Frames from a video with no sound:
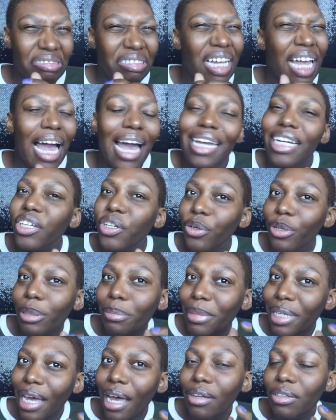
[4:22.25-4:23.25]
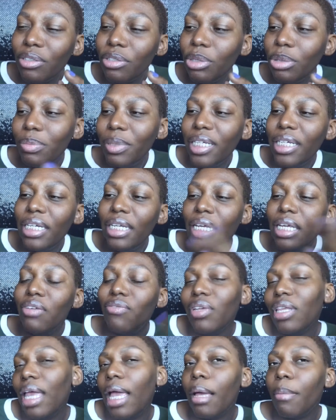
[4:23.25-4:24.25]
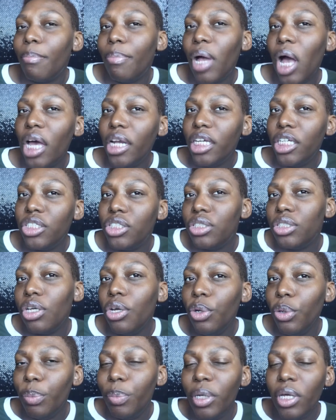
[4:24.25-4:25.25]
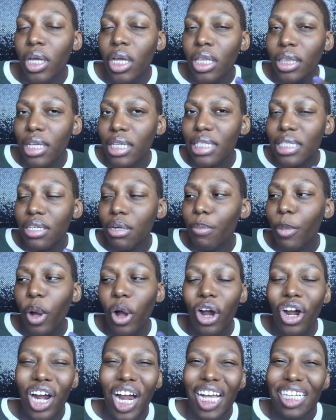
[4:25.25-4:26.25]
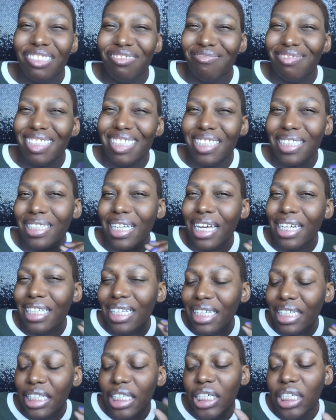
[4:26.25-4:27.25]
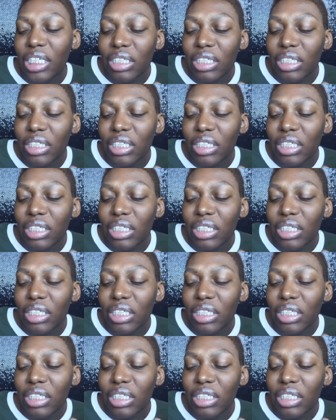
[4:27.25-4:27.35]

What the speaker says: kind of creep me out a little bit. Even like body soap that's in a bar is kind of like